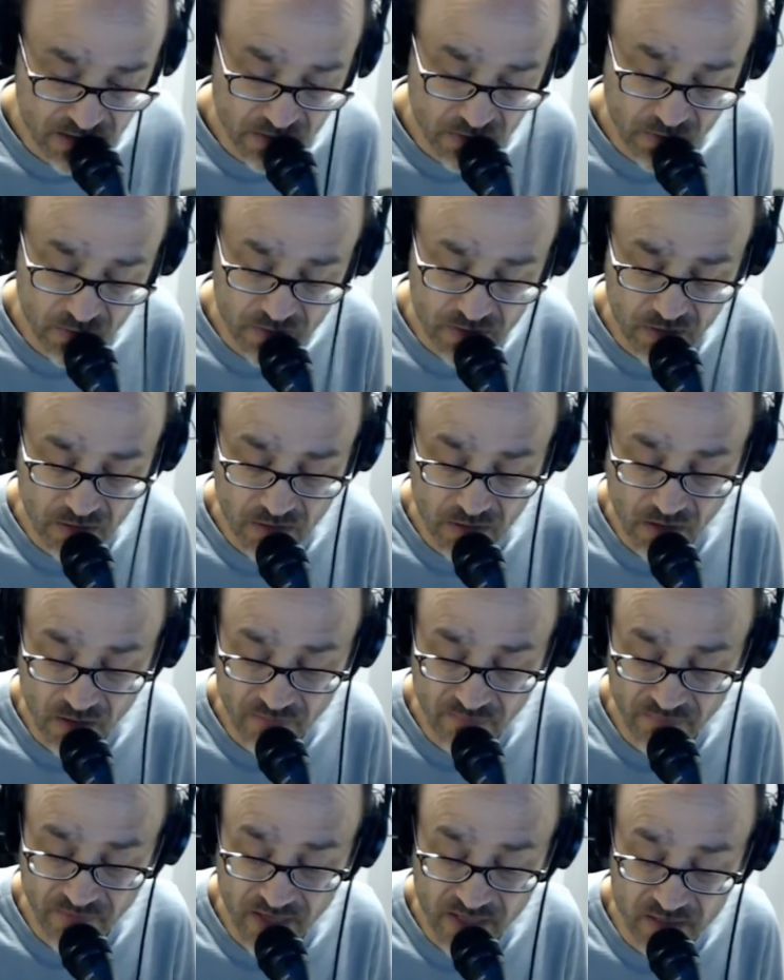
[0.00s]
to turn
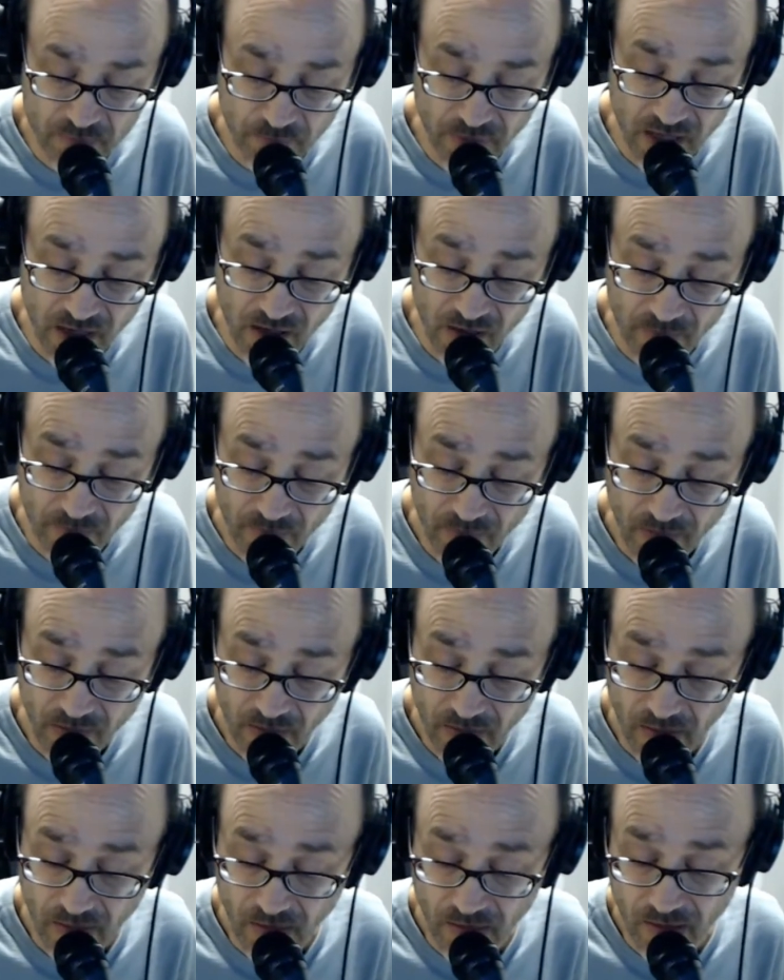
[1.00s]
on phantom power.
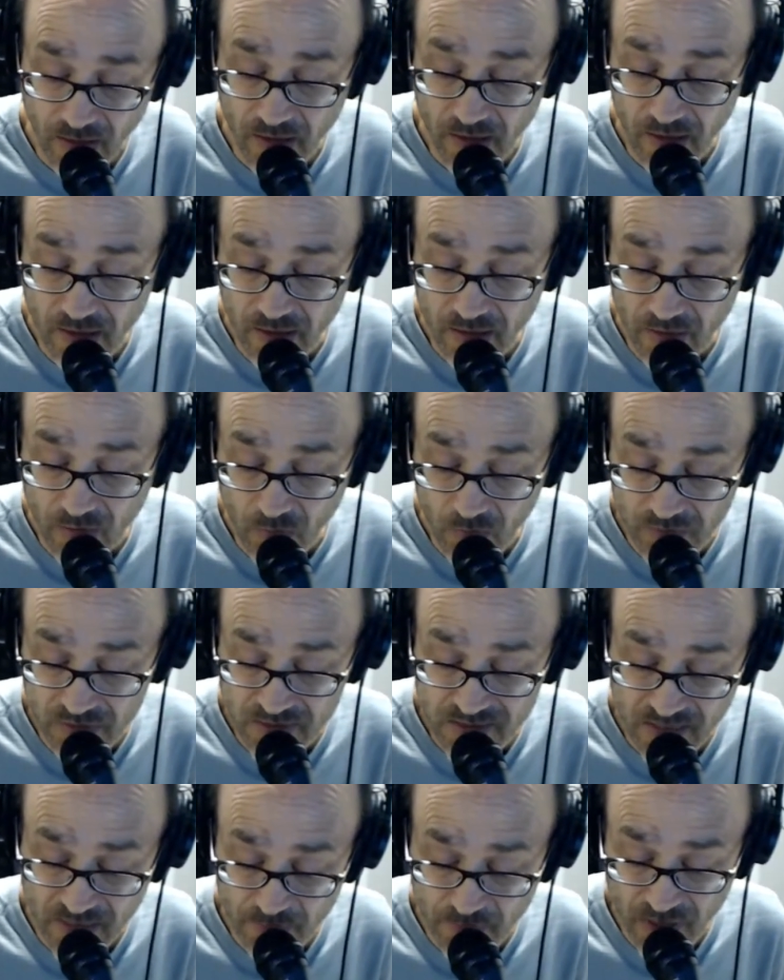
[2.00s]
Hold
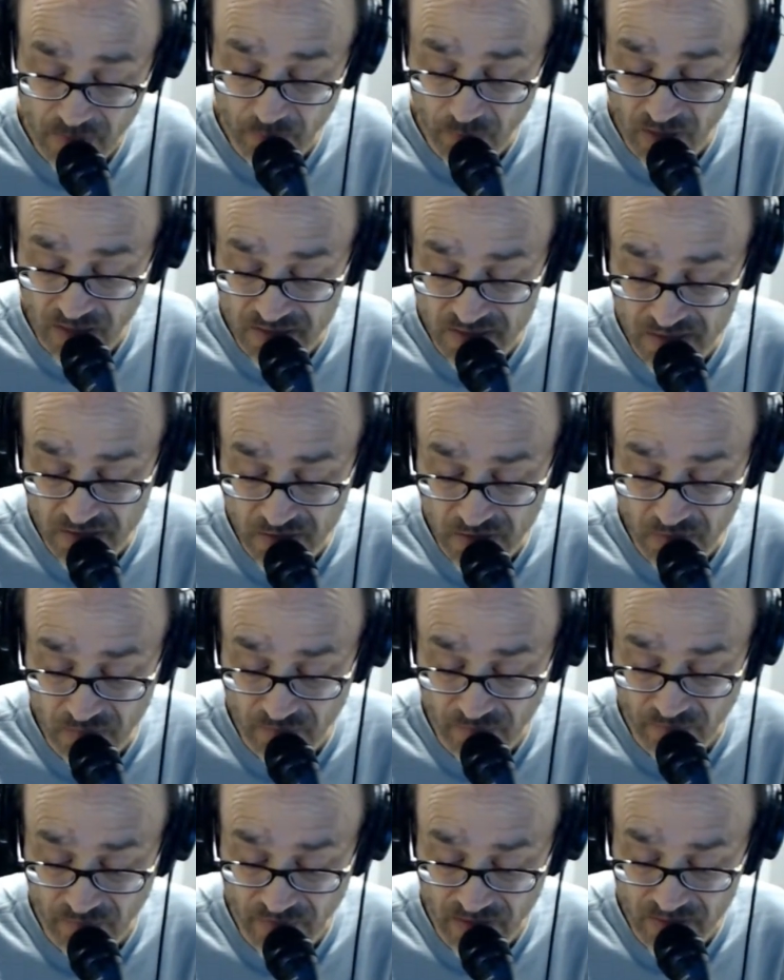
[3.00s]
the set button, press
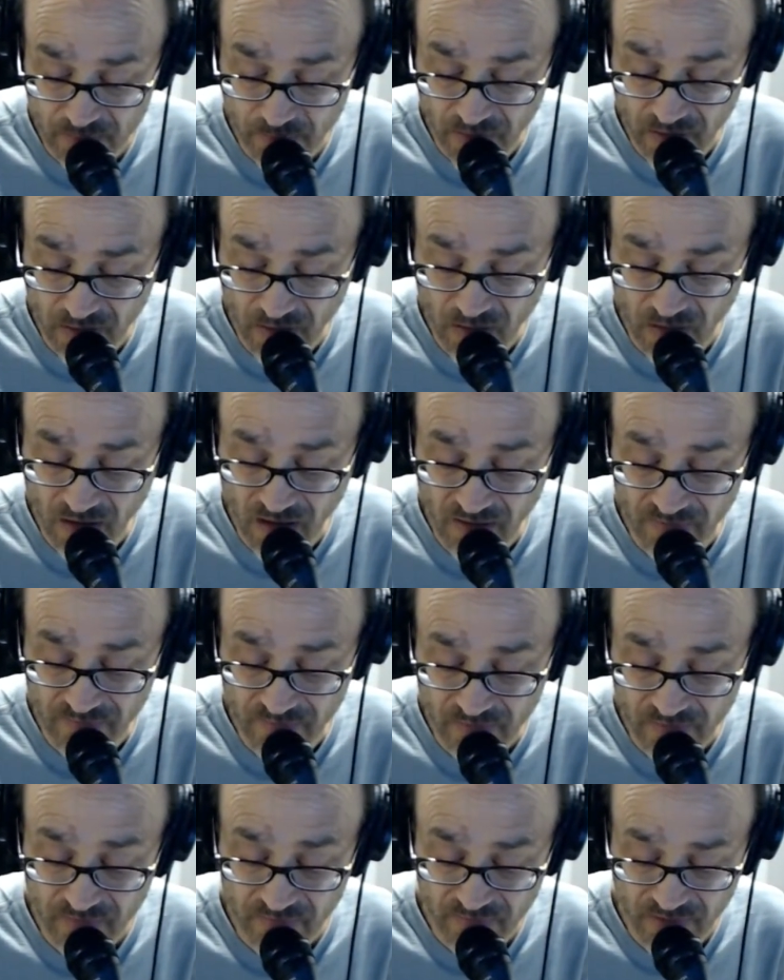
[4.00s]
2, phantom power off,
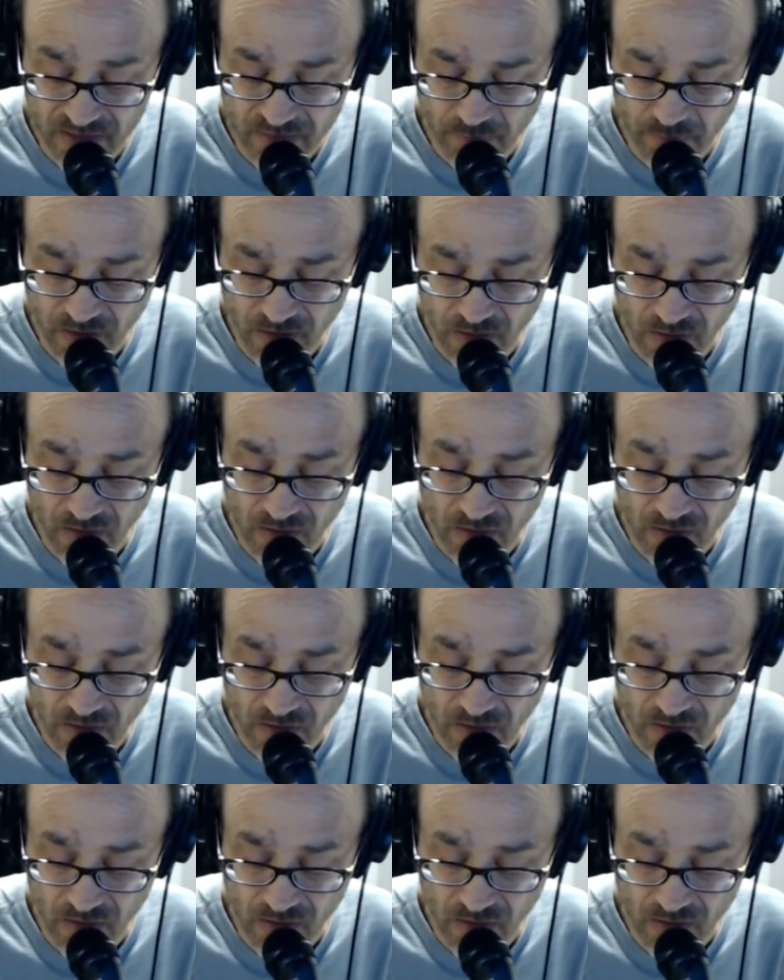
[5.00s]
phantom power